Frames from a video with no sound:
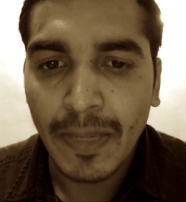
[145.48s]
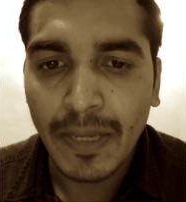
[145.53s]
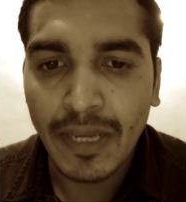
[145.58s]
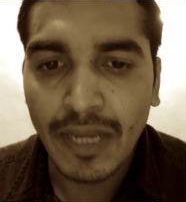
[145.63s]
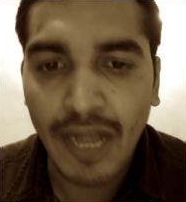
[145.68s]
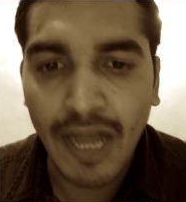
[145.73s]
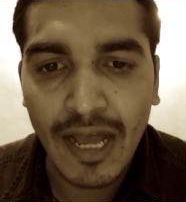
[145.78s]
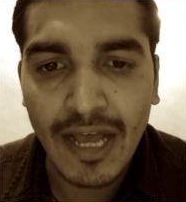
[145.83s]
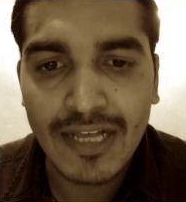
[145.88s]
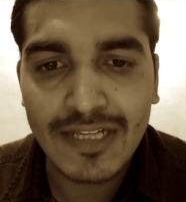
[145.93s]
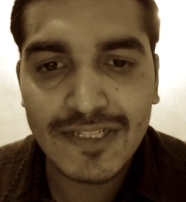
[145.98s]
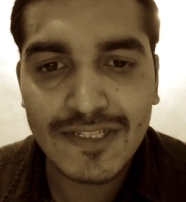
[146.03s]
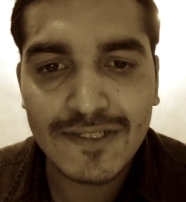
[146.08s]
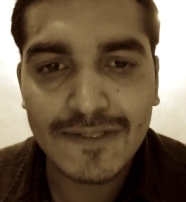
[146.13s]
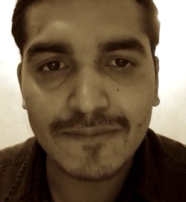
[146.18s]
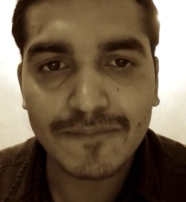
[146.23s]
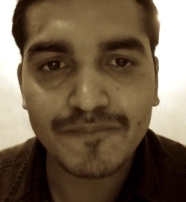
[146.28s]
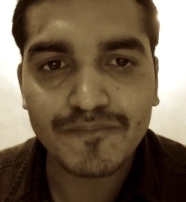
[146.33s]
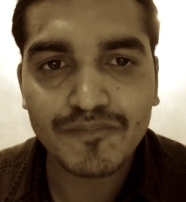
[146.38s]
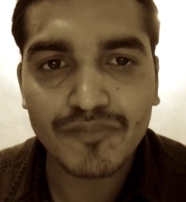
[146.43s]

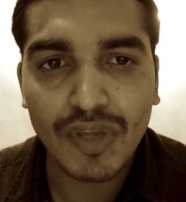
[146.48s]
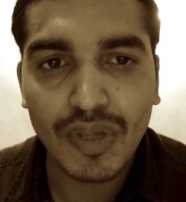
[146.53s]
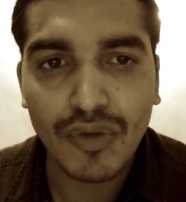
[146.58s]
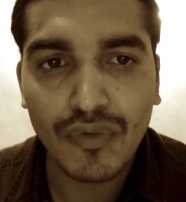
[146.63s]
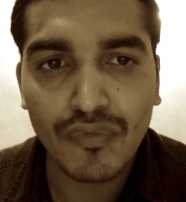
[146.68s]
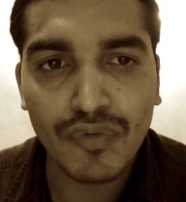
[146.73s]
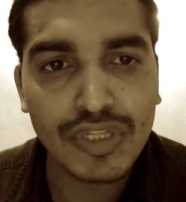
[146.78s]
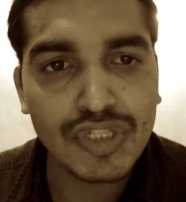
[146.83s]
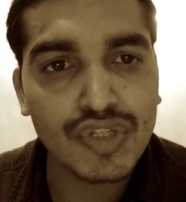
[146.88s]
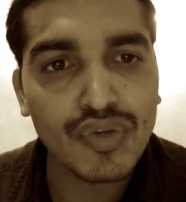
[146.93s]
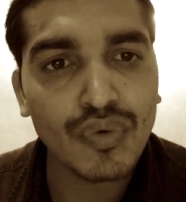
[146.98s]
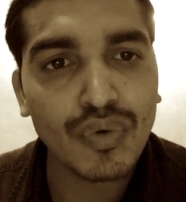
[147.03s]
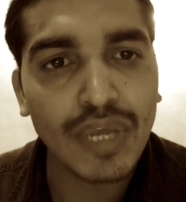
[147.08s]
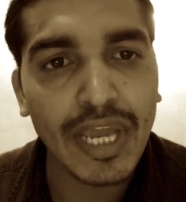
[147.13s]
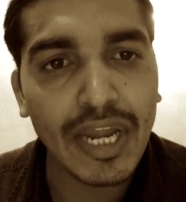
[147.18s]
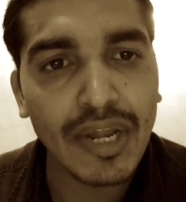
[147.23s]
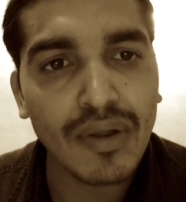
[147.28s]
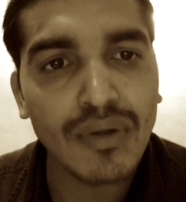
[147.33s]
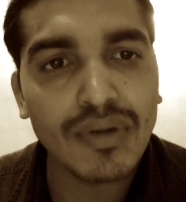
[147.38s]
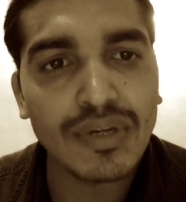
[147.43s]
class which you
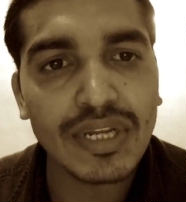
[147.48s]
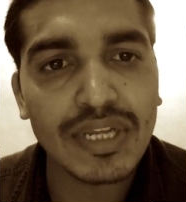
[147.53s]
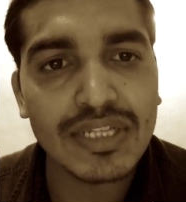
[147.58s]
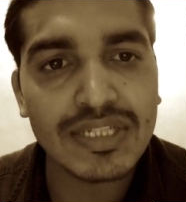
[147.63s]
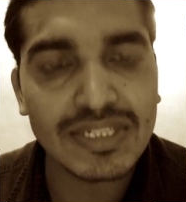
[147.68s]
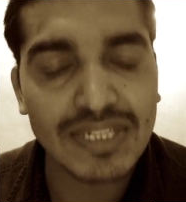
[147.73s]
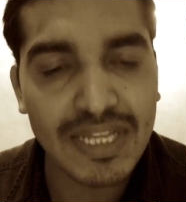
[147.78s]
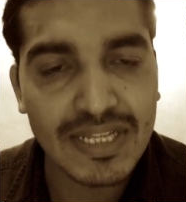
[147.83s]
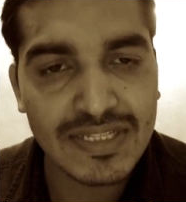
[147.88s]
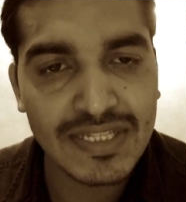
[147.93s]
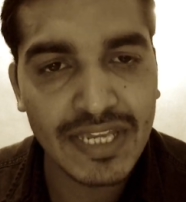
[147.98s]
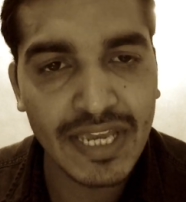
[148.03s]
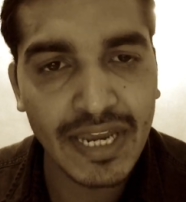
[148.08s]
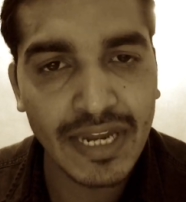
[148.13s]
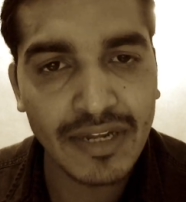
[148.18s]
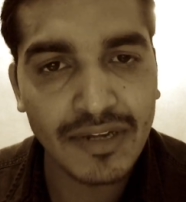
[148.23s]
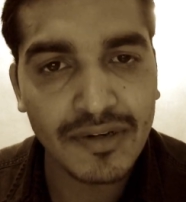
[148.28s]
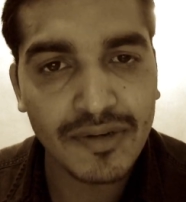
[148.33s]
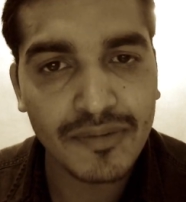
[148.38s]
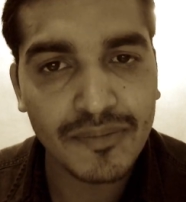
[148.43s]
cannot
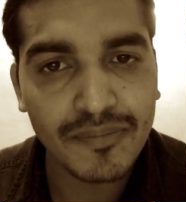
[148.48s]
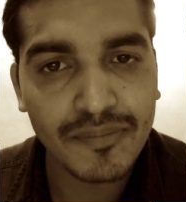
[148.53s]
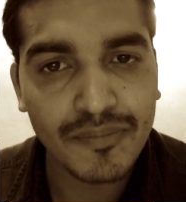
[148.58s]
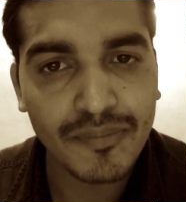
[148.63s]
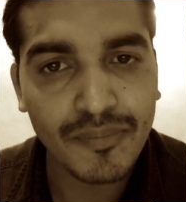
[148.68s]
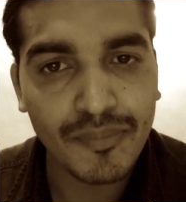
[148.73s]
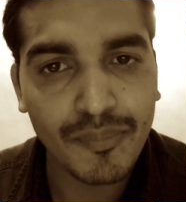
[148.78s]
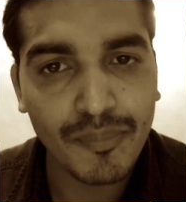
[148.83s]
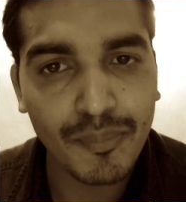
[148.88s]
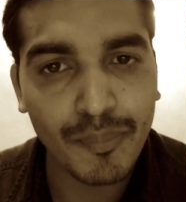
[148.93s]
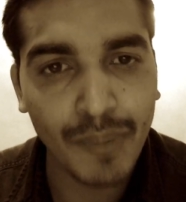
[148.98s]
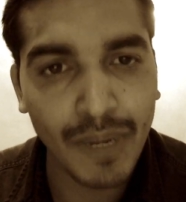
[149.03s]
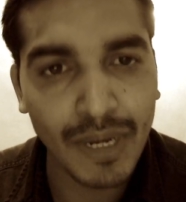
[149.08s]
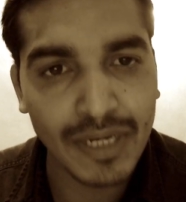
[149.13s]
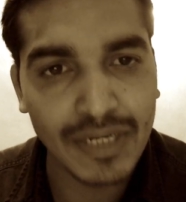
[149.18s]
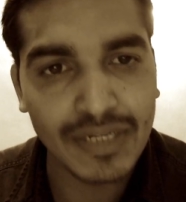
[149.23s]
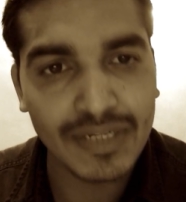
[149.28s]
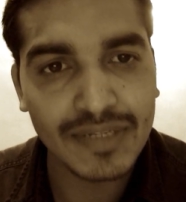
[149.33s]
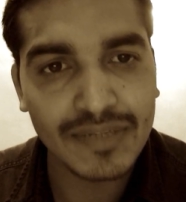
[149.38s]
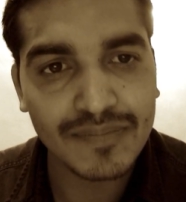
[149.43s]
instantiate,
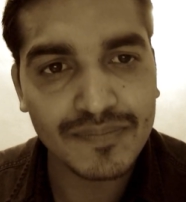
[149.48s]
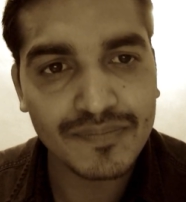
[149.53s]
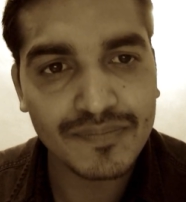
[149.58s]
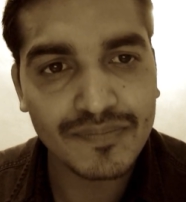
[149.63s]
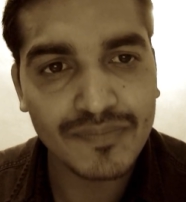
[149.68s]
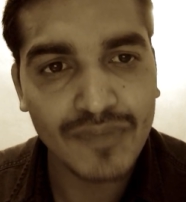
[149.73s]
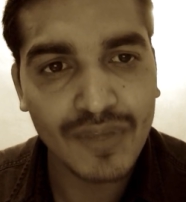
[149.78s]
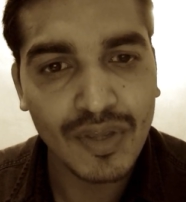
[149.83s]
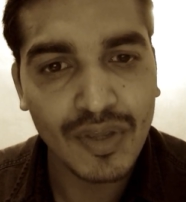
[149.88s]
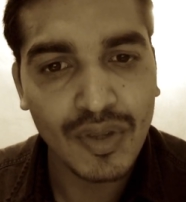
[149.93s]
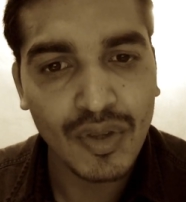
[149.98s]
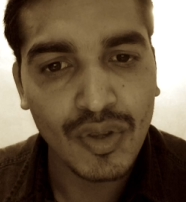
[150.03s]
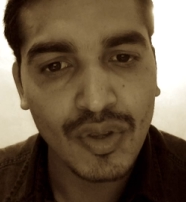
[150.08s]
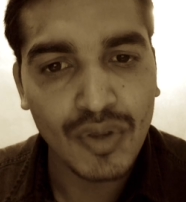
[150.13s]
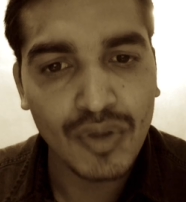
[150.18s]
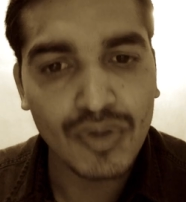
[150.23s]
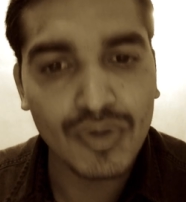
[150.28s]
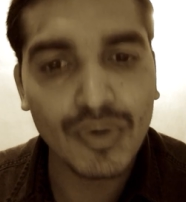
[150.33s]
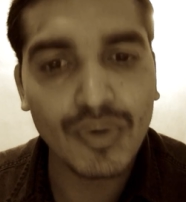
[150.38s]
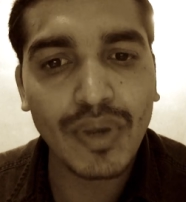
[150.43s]
but
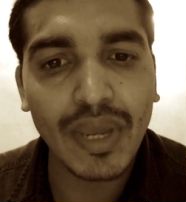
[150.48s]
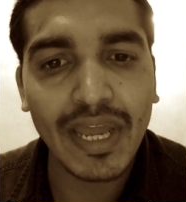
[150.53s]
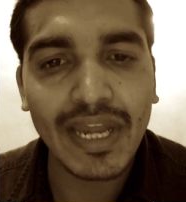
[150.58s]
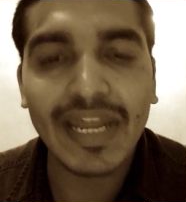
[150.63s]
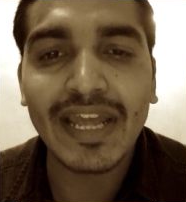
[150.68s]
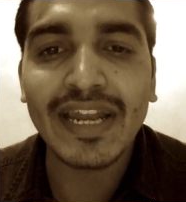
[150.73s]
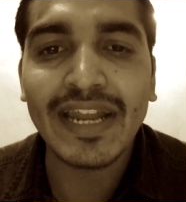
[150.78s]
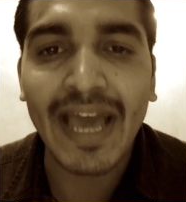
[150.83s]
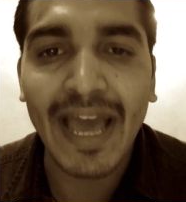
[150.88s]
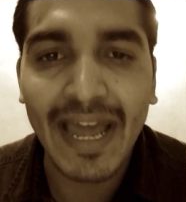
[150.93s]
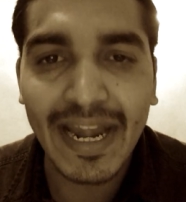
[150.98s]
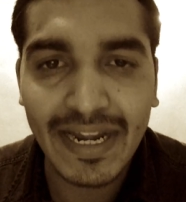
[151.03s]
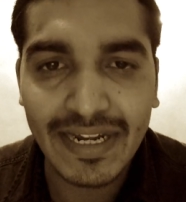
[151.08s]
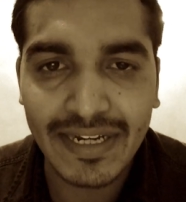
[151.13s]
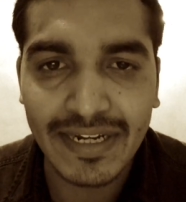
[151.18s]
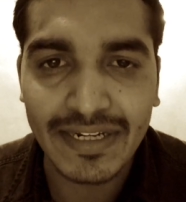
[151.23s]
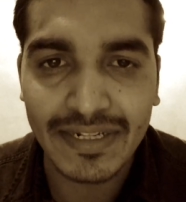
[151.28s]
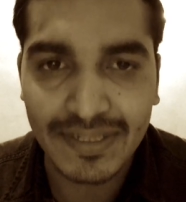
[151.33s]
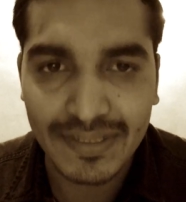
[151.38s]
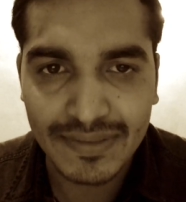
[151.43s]
you can inherit
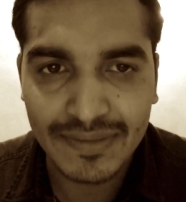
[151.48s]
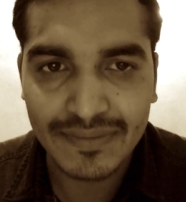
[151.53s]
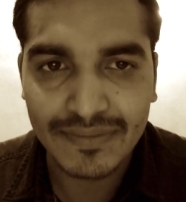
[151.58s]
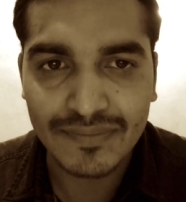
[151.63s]
it.